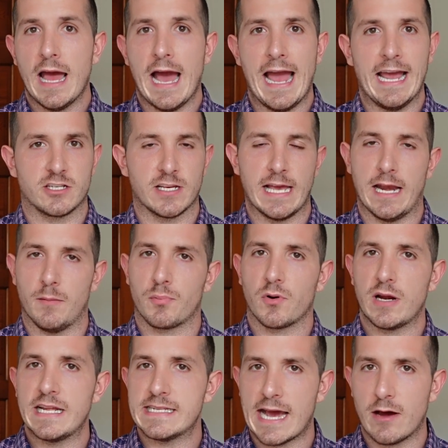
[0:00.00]
I actually had a
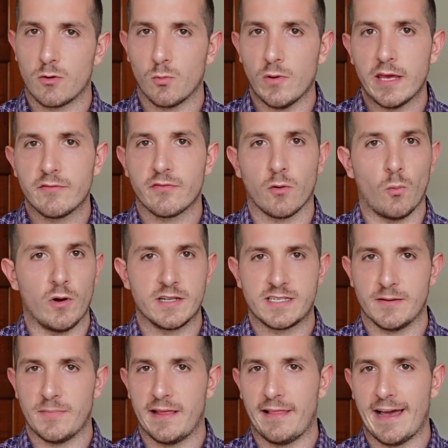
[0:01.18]
pretty down week for once in
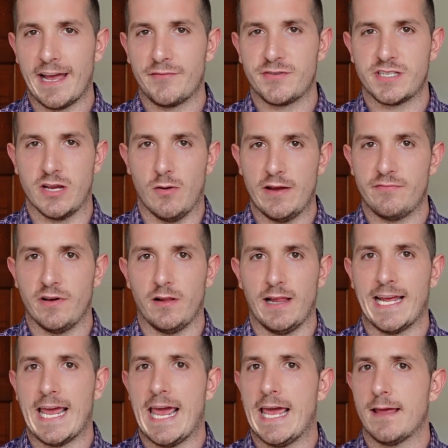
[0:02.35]
my life, so I felt like,
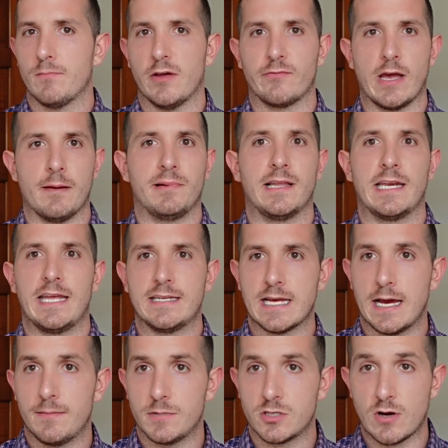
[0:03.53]
hey, I've got plenty of
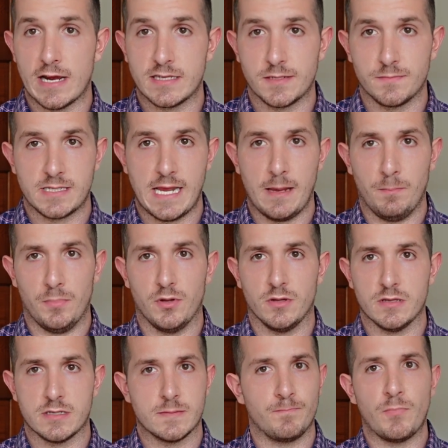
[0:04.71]
time to try some
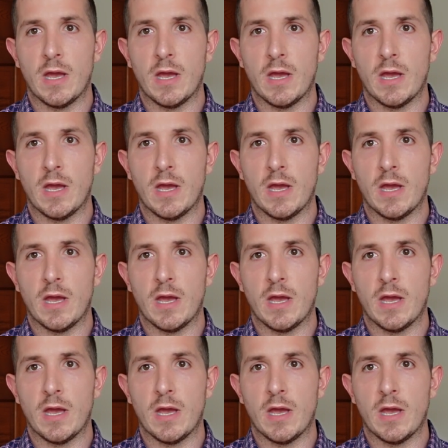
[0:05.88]
samples.